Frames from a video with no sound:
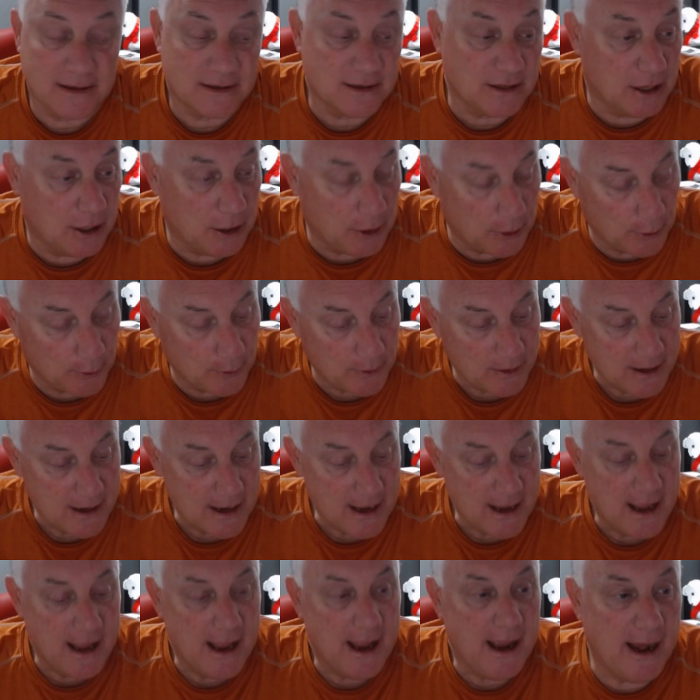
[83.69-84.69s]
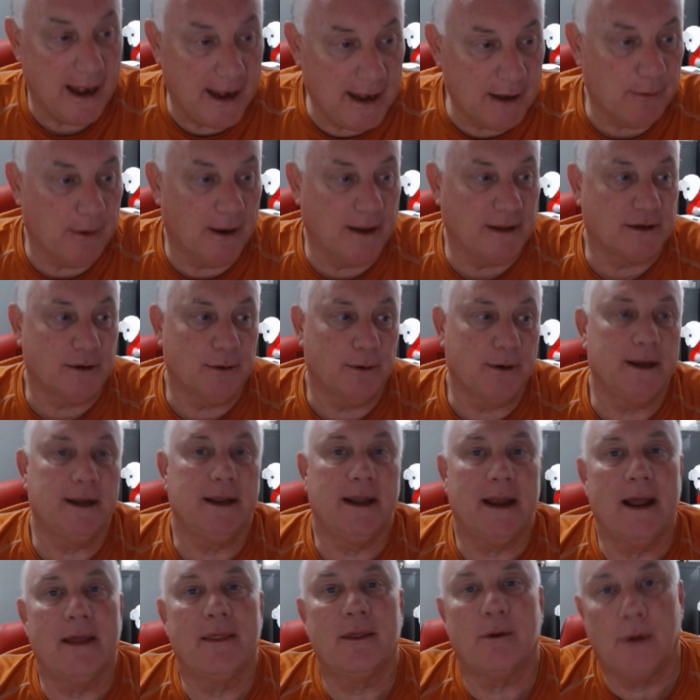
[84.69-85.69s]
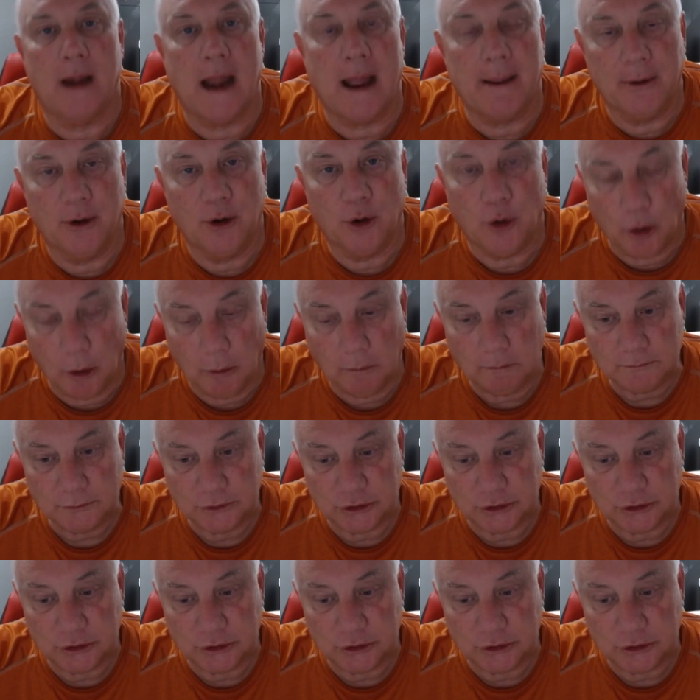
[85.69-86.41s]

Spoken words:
So, anyways, going down the rabbit hole.